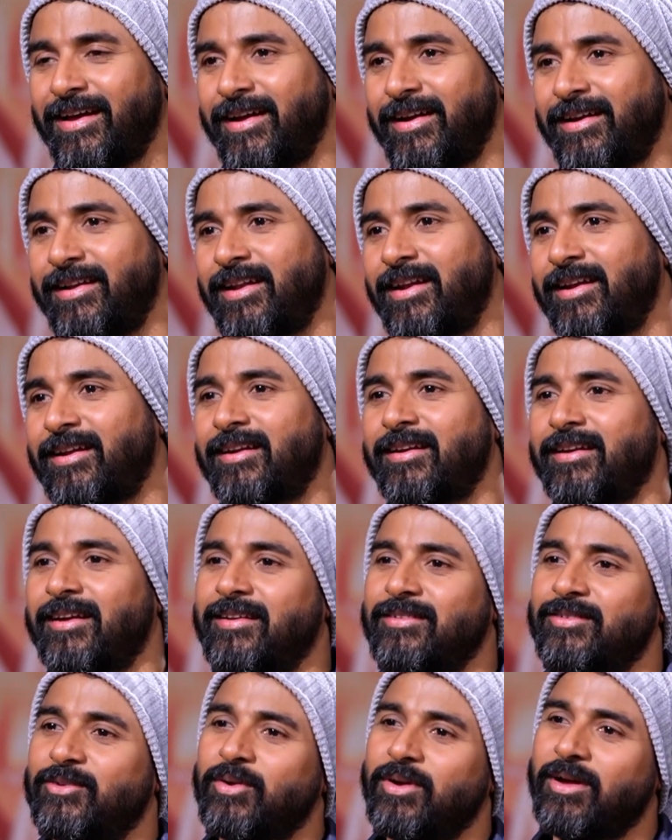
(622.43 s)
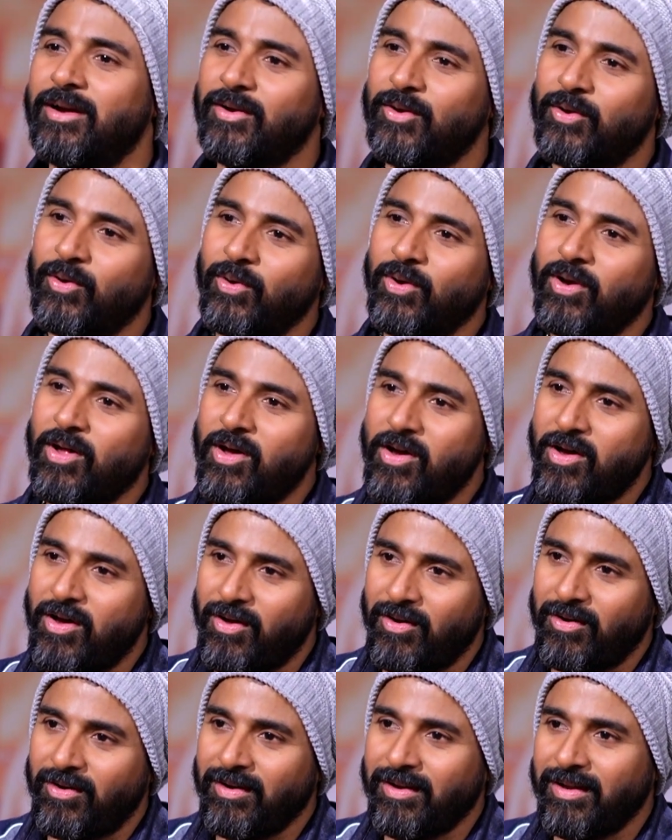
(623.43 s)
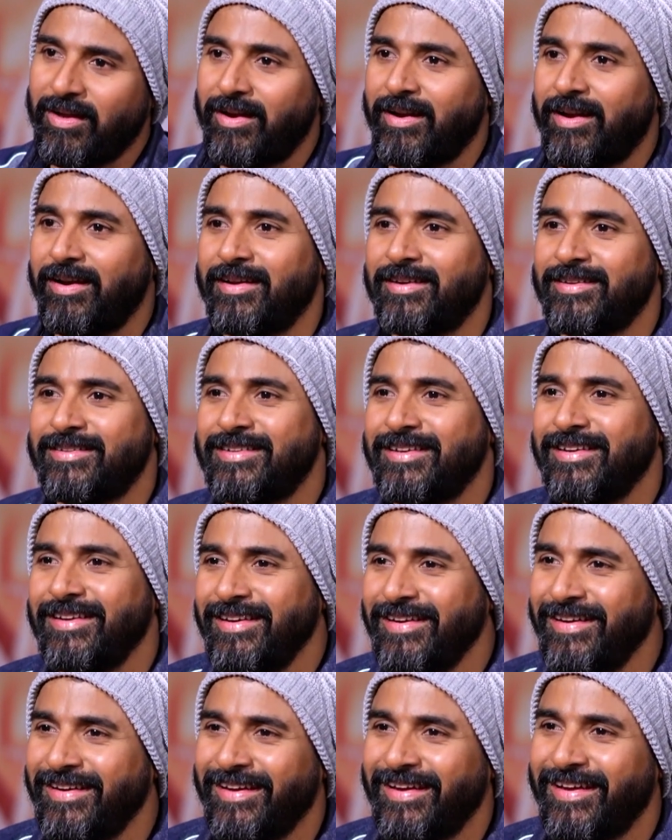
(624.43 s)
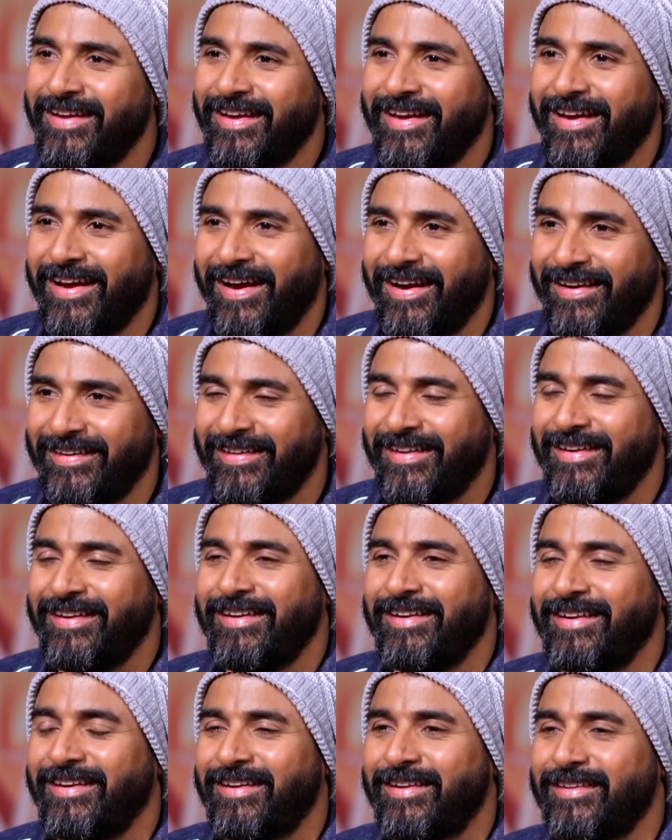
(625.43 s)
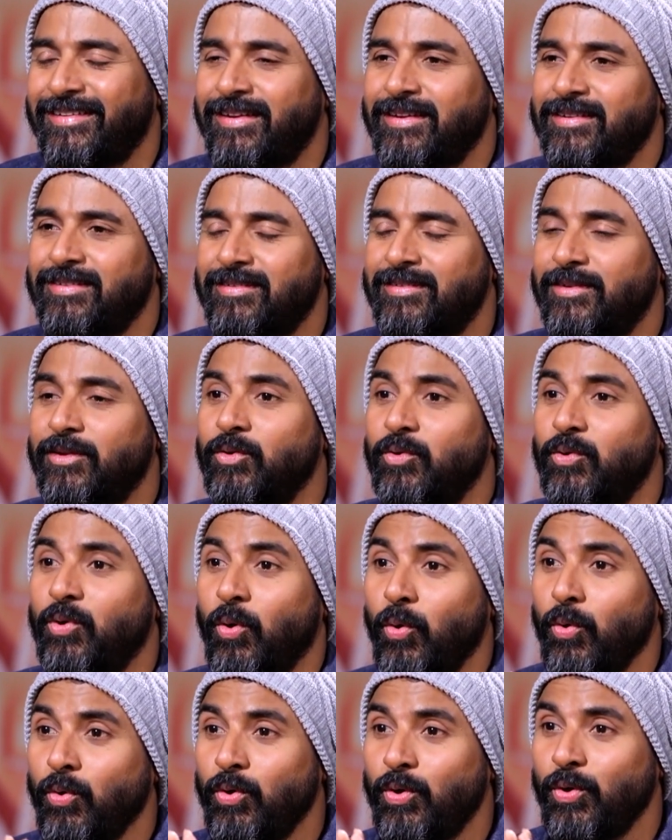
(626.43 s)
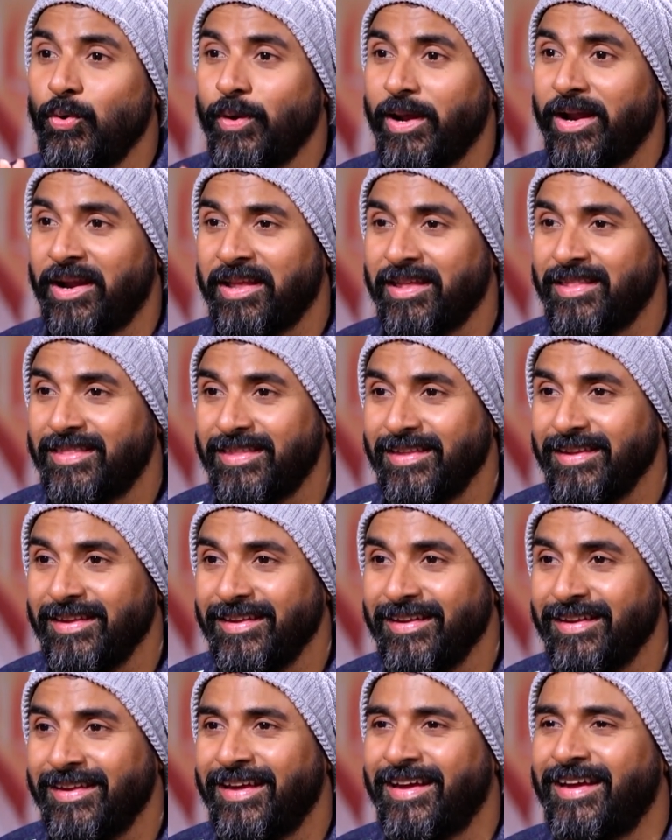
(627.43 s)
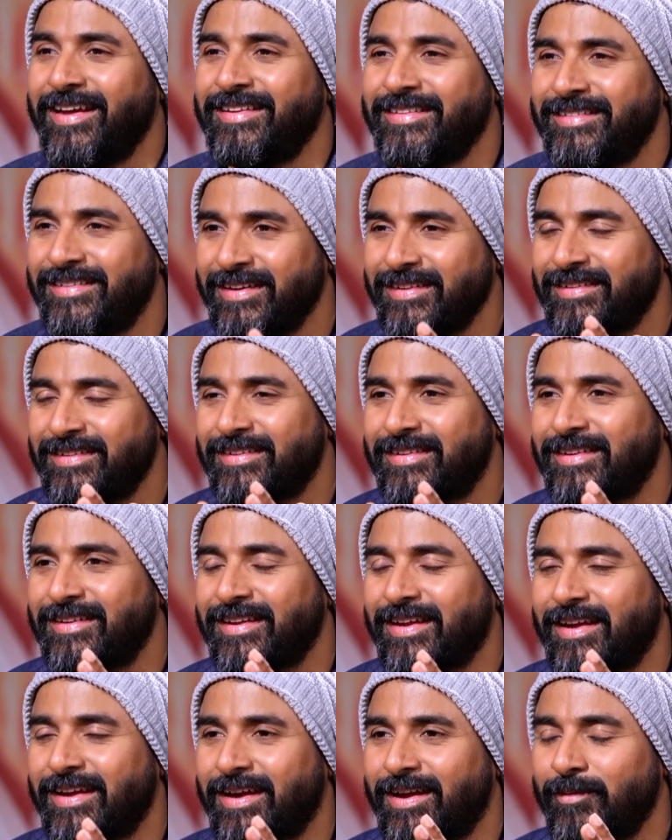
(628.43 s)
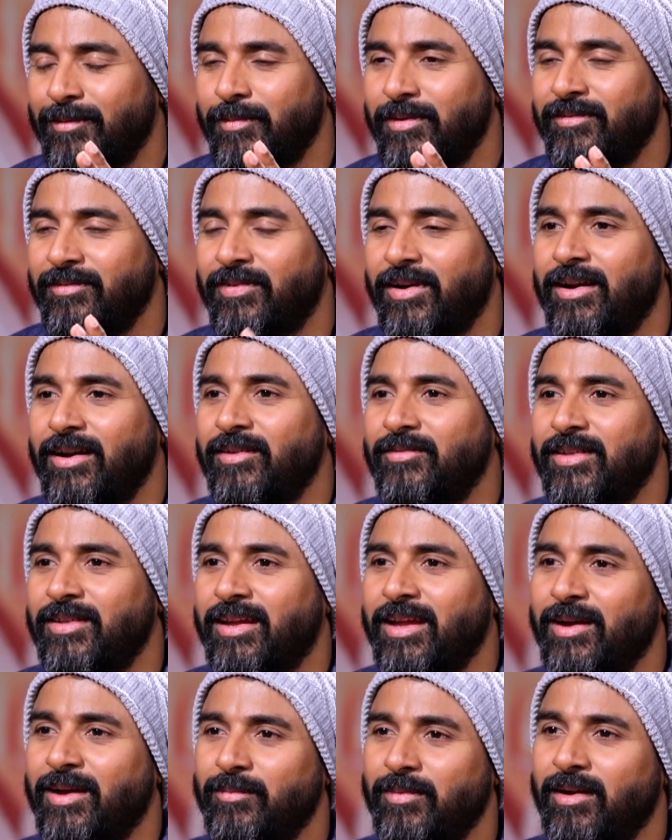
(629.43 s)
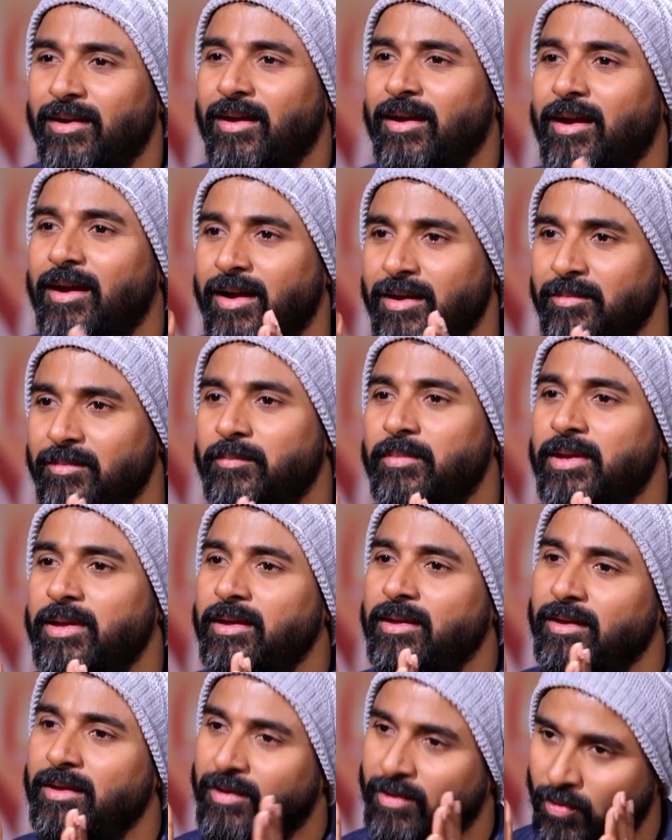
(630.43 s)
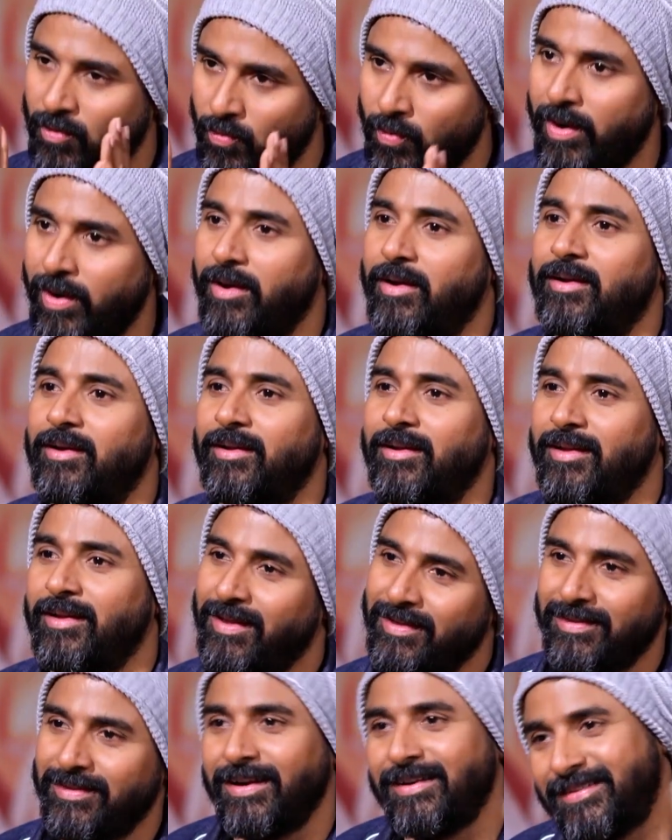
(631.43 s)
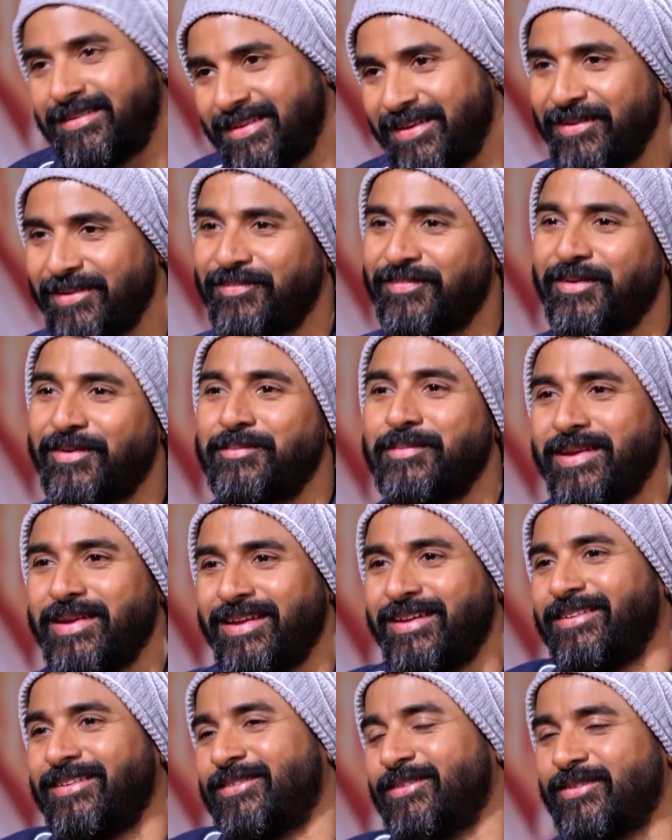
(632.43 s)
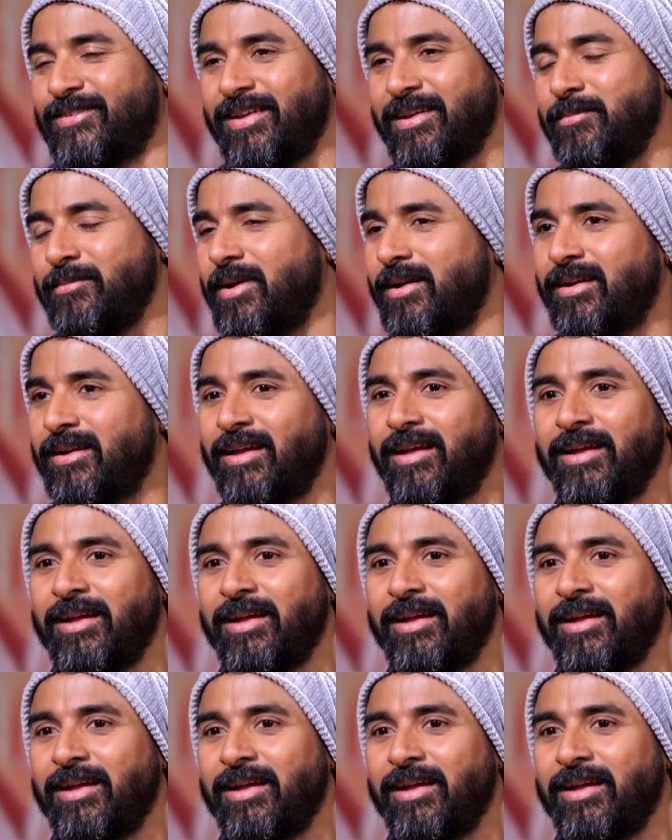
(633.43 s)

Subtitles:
Director has to control all her energy and then just you don't do anything, just come in front of the camera and be quiet. That's enough for me, is to say. But